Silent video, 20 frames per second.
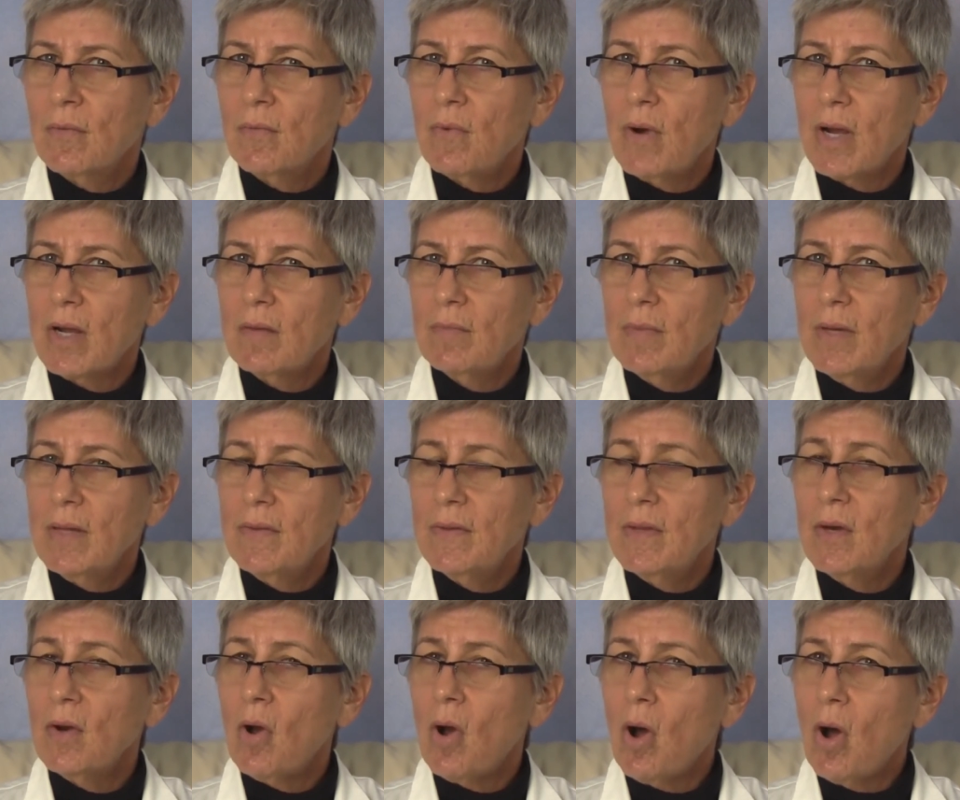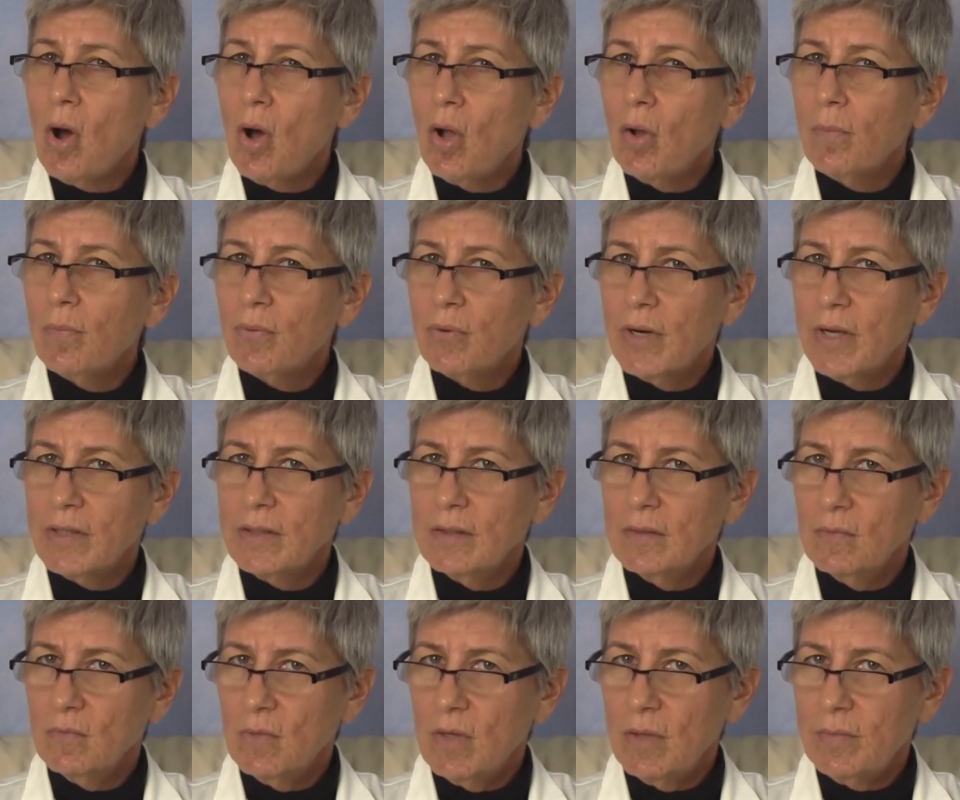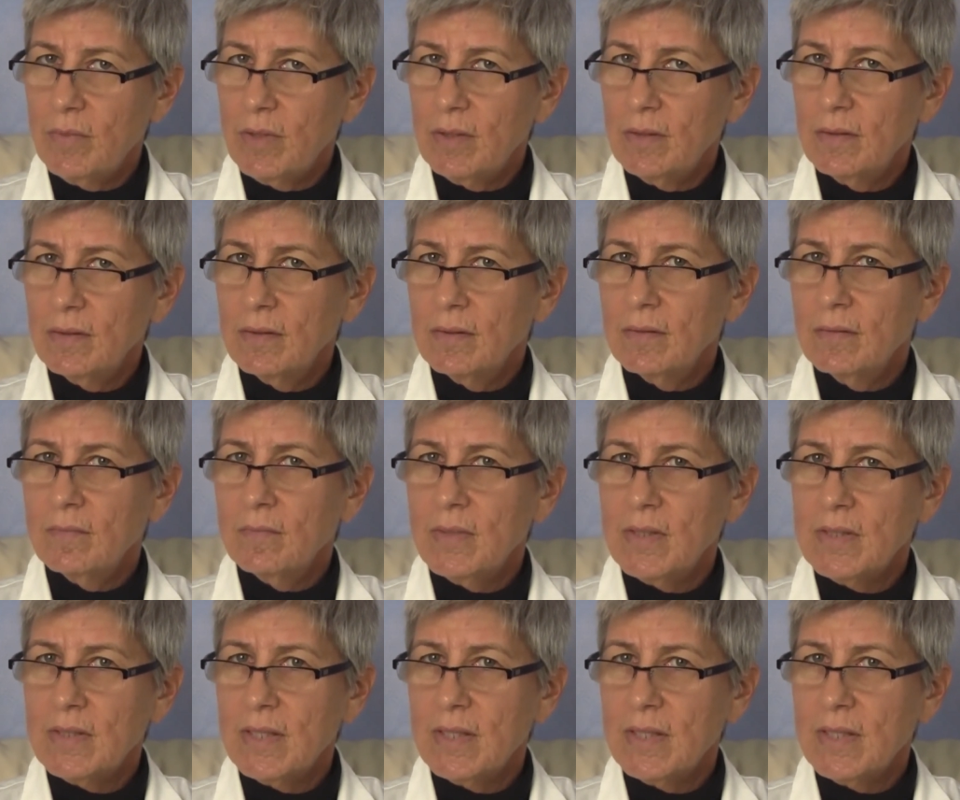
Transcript: recommend that all pregnant women be